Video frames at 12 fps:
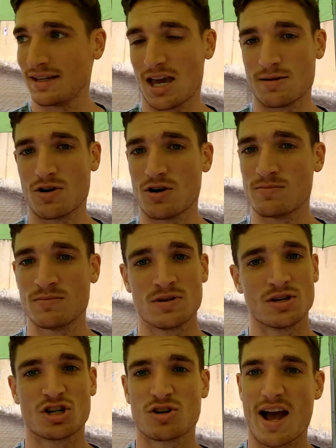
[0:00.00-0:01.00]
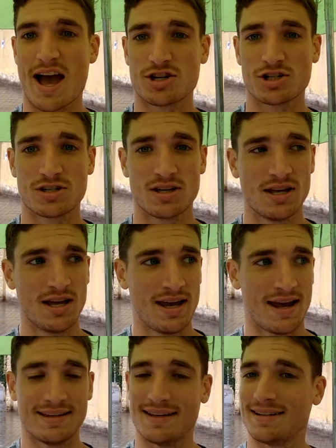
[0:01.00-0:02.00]
came home, crashed,
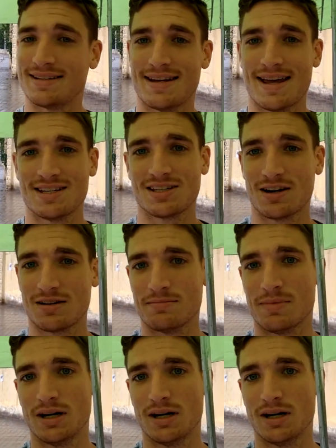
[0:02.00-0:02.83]
and then today starting